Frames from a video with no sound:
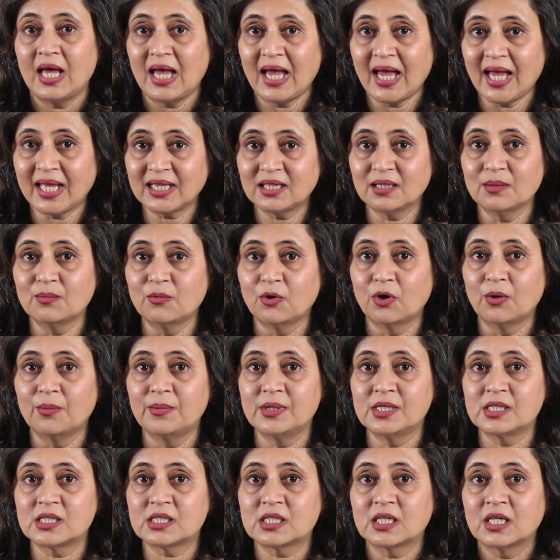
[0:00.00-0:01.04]
At the
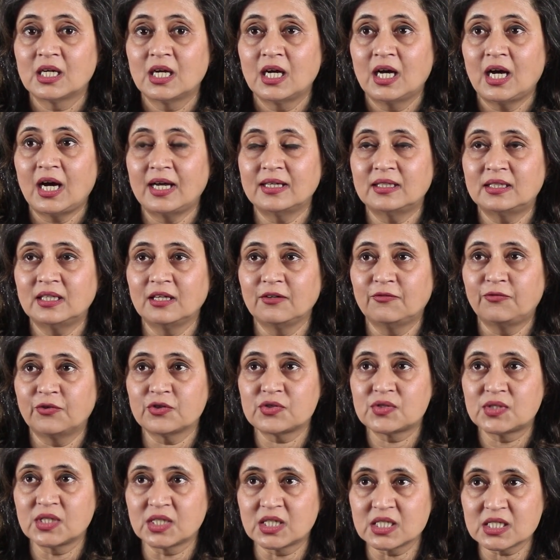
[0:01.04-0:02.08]
moment, I think for
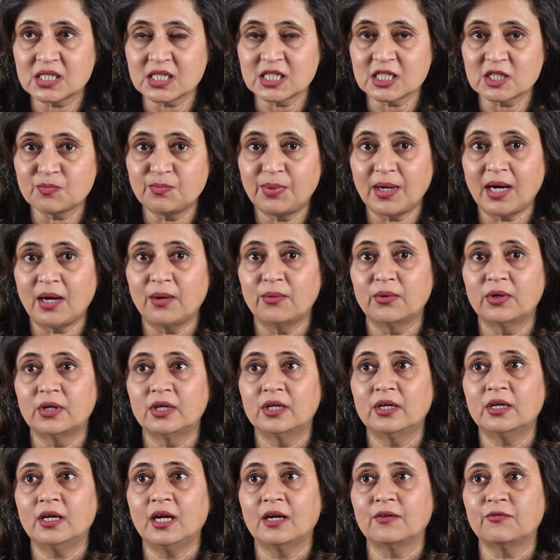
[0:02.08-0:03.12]
citizens'
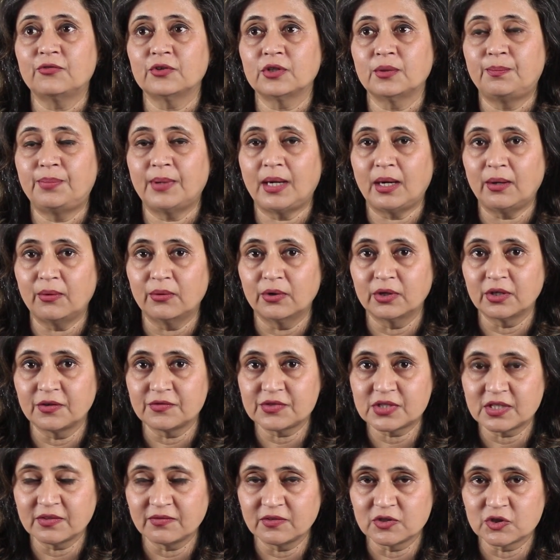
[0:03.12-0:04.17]
power and for the power of
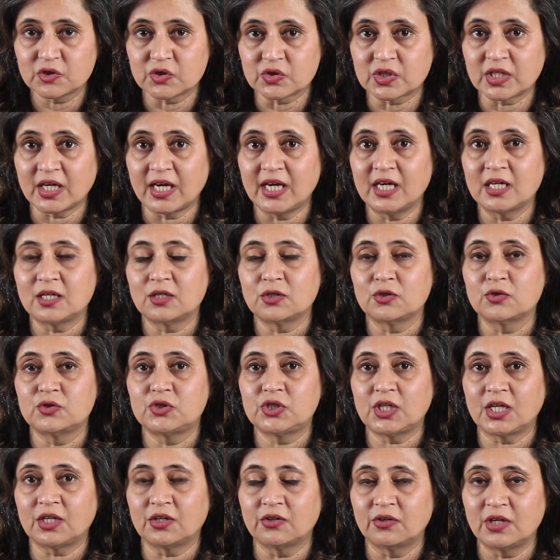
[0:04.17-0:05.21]
civil society to
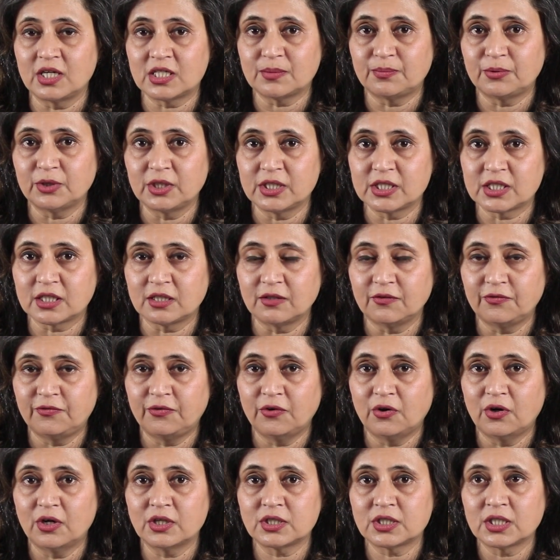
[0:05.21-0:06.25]
generate a political
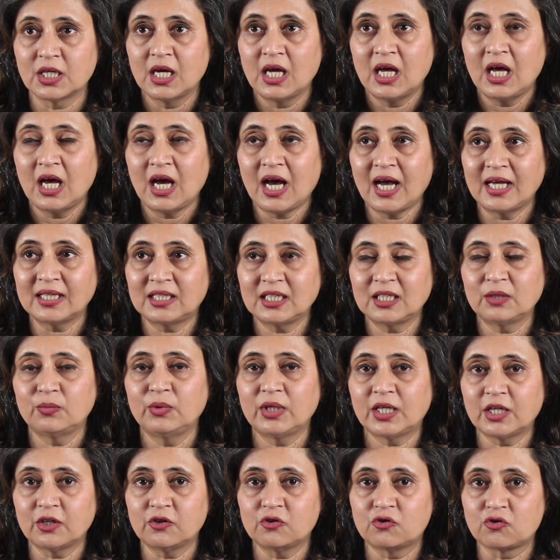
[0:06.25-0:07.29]
force, I think we
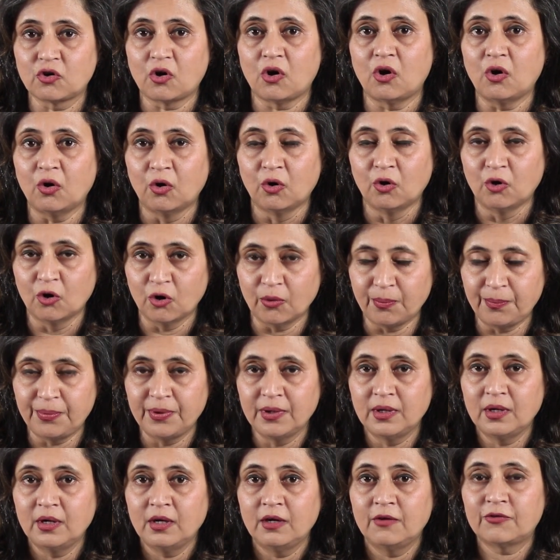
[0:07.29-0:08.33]
can draw hope
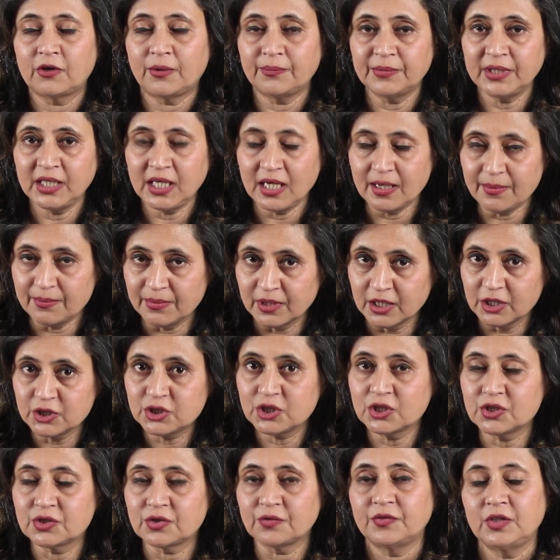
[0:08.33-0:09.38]
from the
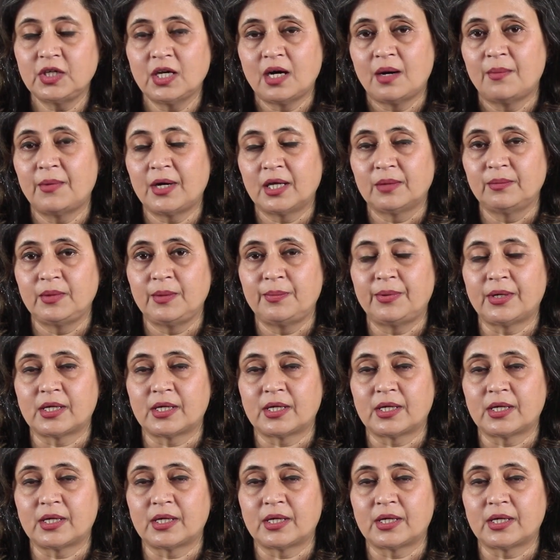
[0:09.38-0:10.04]
emergence of the Aam Aadmi